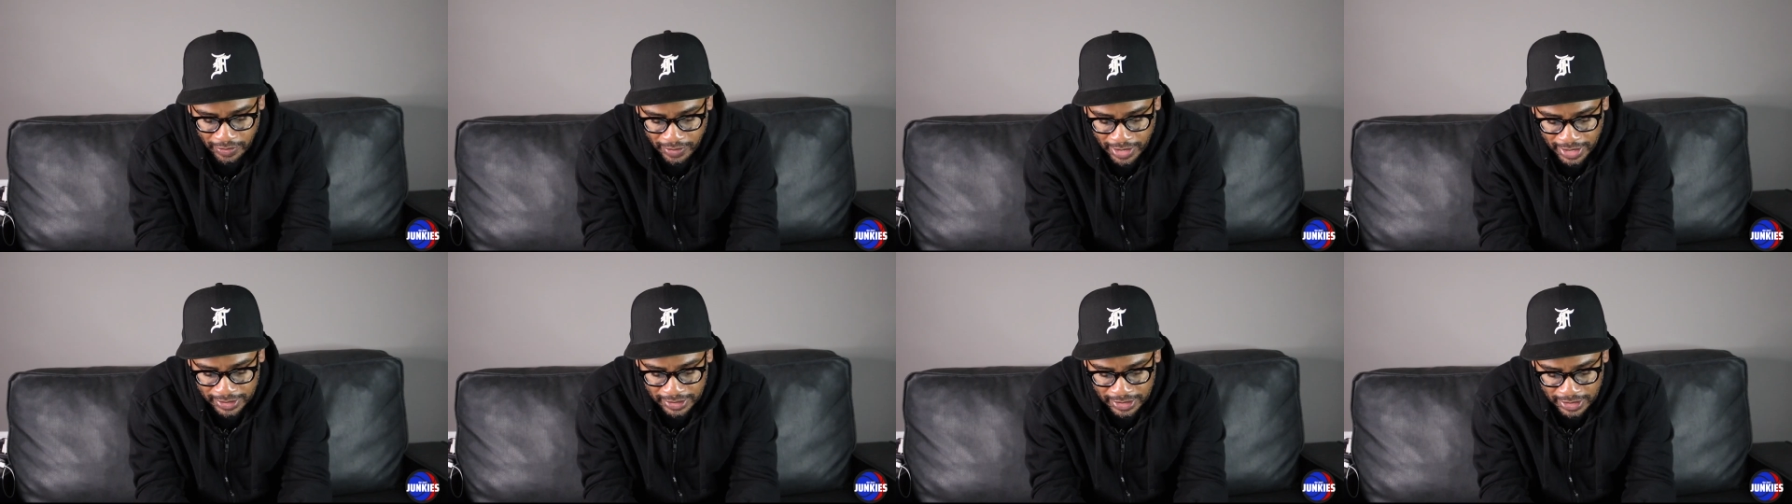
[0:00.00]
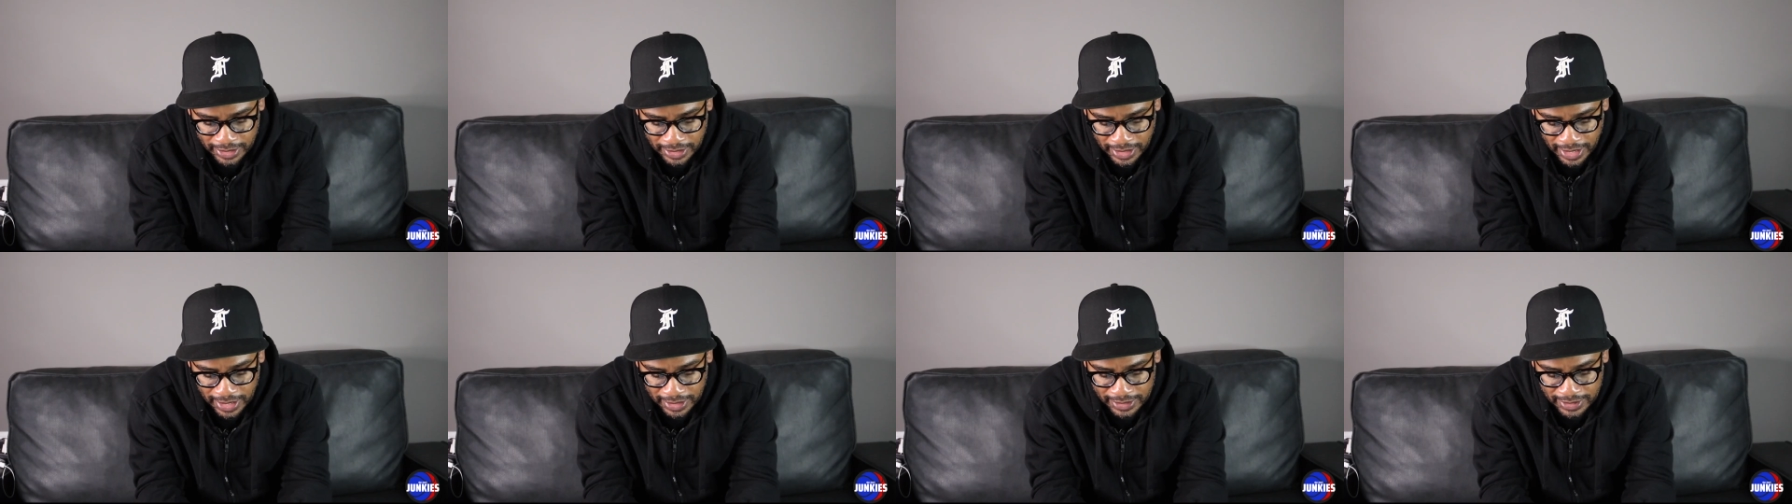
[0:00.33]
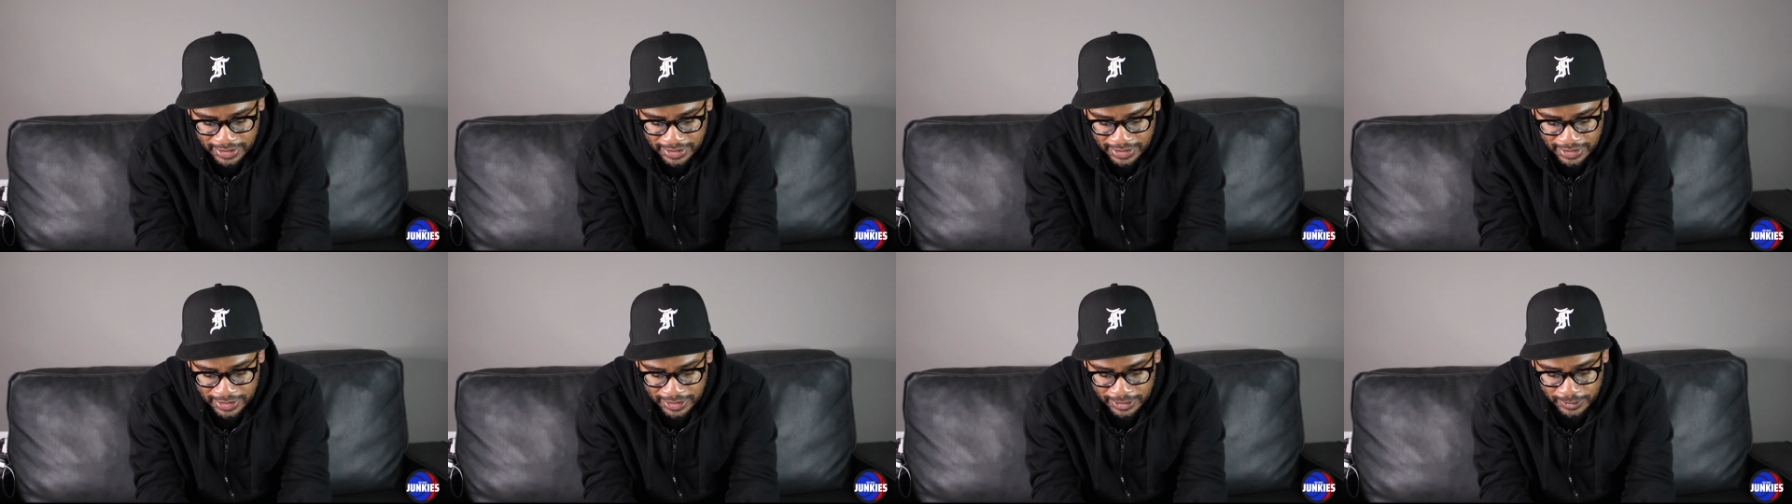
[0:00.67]
right, the
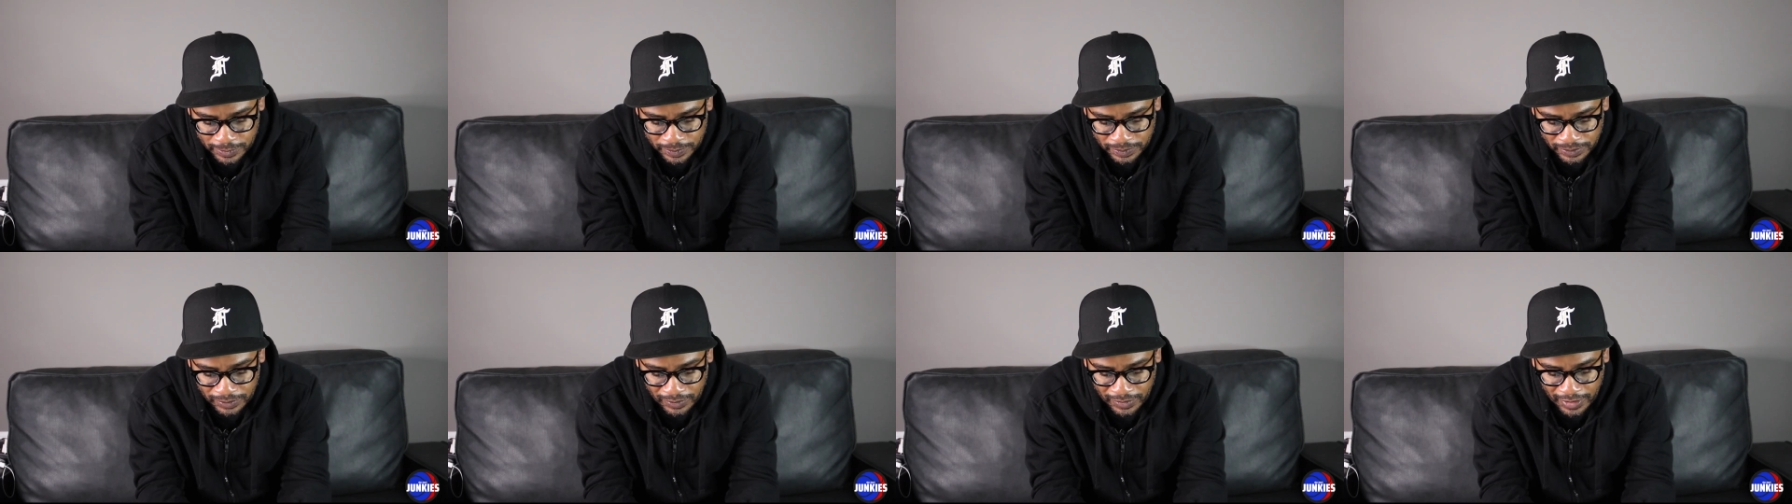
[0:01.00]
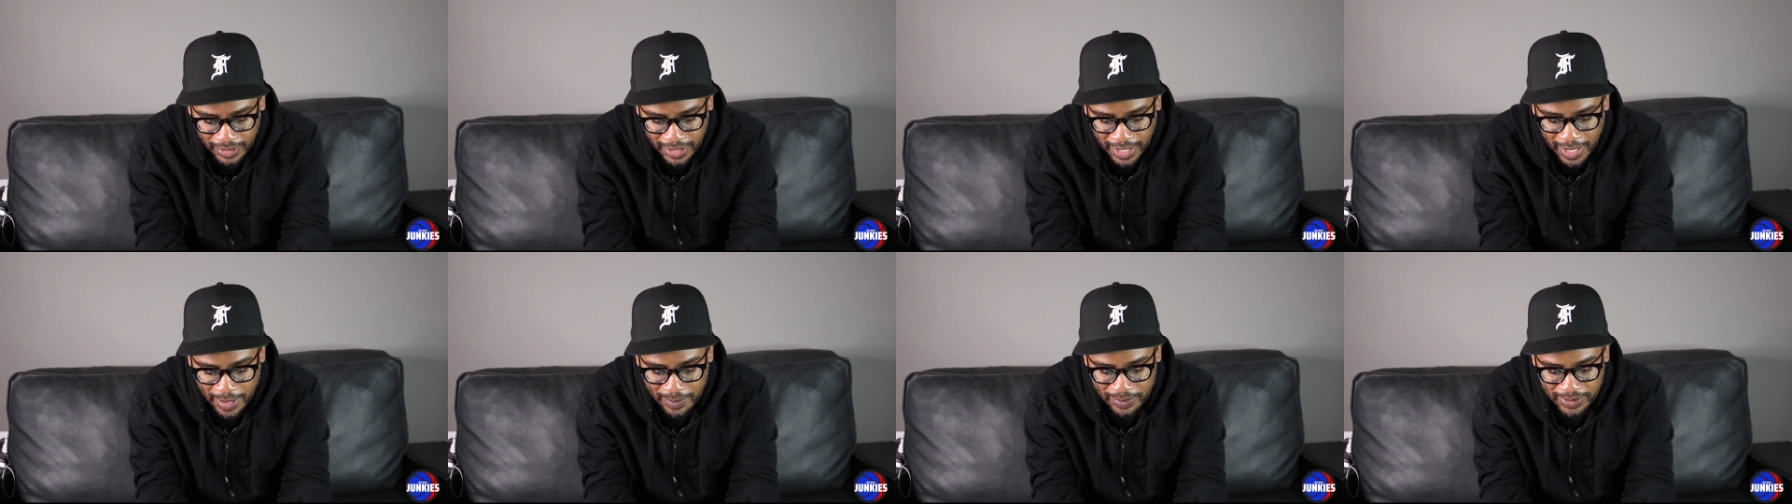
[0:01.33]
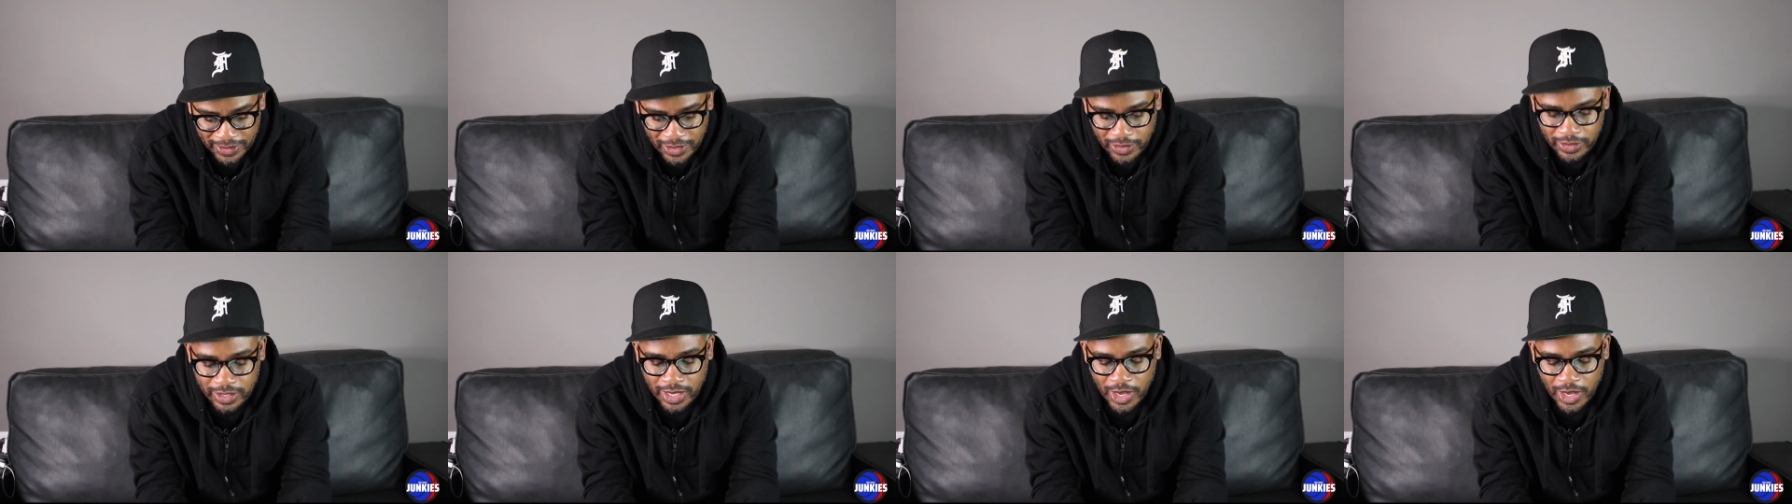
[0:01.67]
next comment.